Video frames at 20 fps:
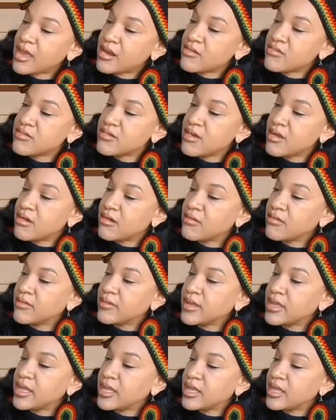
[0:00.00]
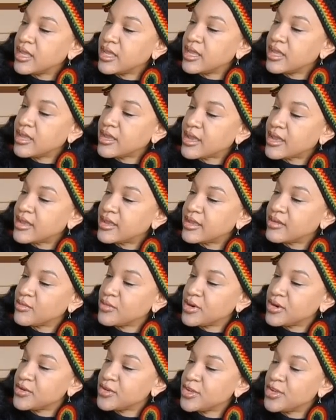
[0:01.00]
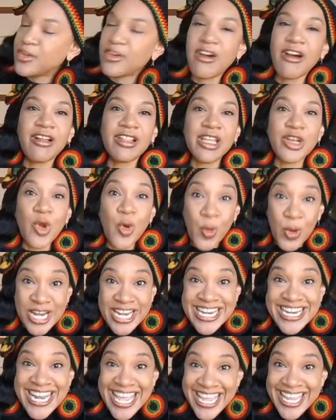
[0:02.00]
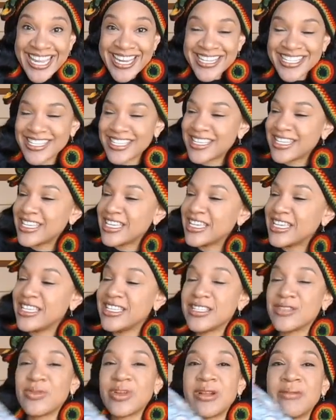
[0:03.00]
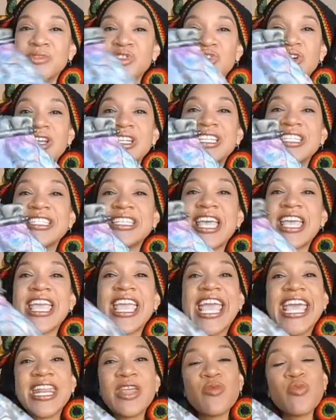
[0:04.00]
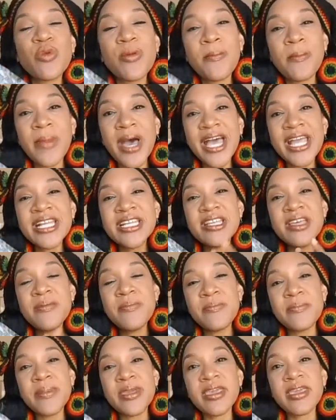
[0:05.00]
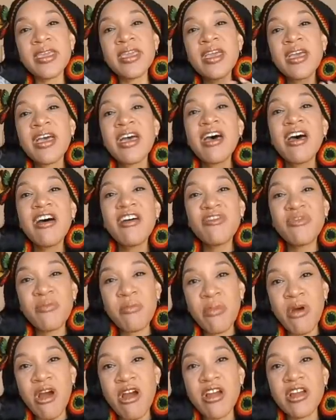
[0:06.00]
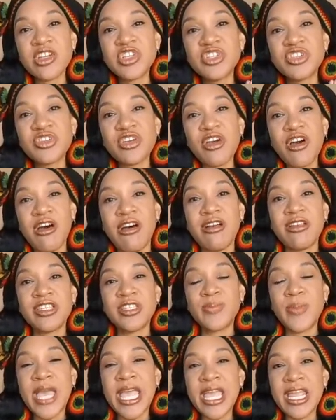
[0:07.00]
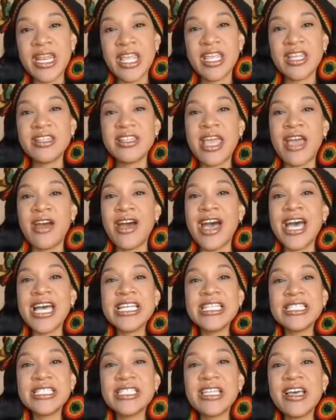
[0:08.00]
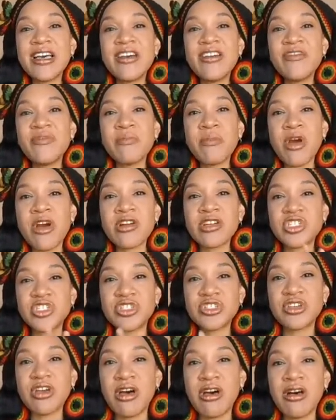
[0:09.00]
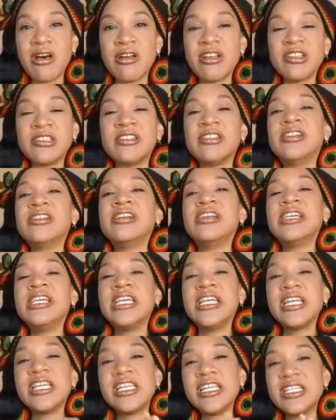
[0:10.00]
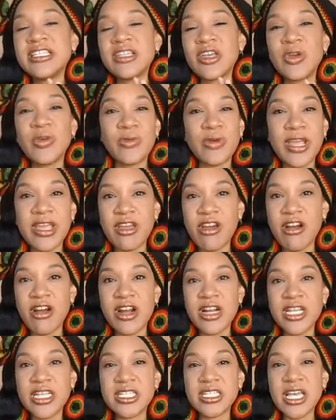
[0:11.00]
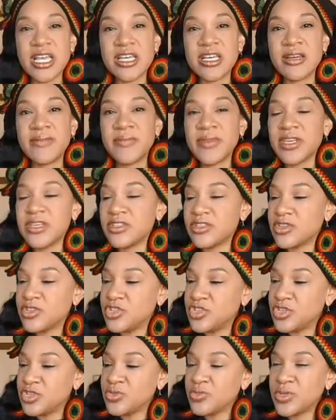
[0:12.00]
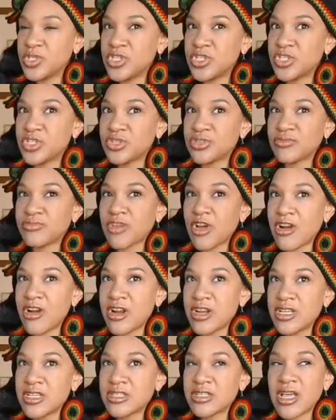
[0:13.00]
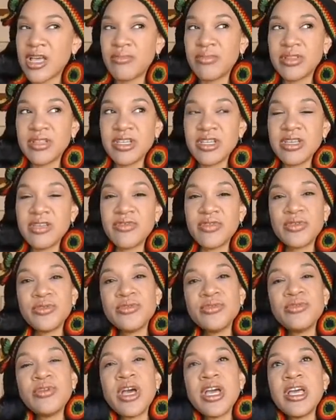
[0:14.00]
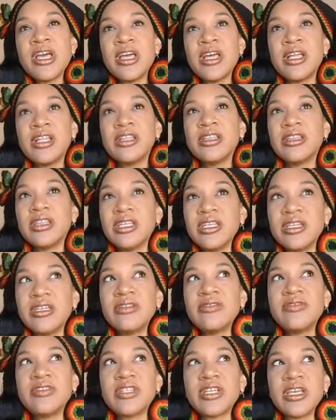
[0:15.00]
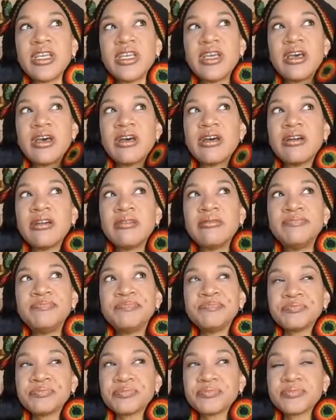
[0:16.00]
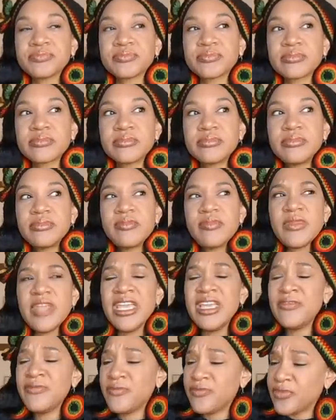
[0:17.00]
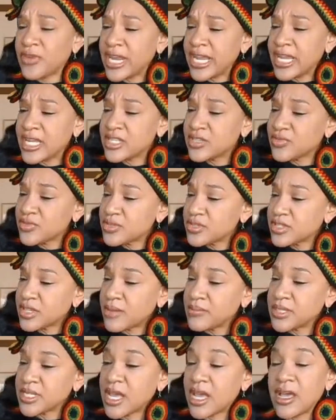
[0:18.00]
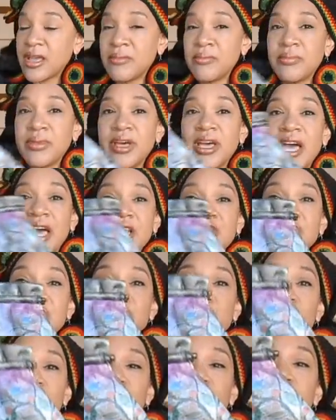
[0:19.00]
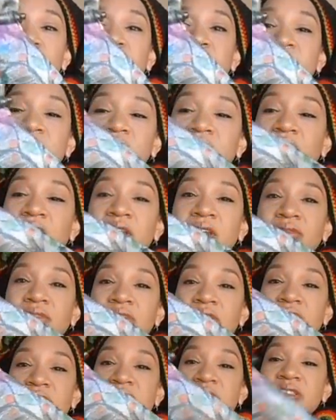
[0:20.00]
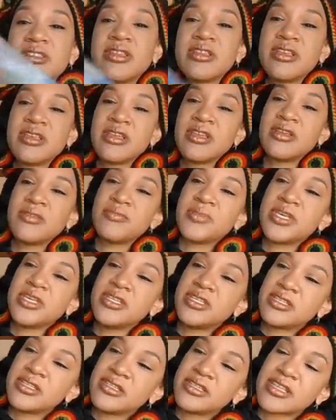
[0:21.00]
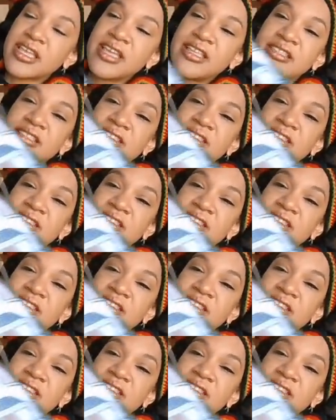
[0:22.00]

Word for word: I don't know, what do you call it, ornate is what I'm trying to say. And it reminded me of Marc Chagall's painting. Now, I love Marc Chagall. He's a great artist. Um, he's a Jewish artist, I believe, who lived um, in France for some time, but I just really love his pieces.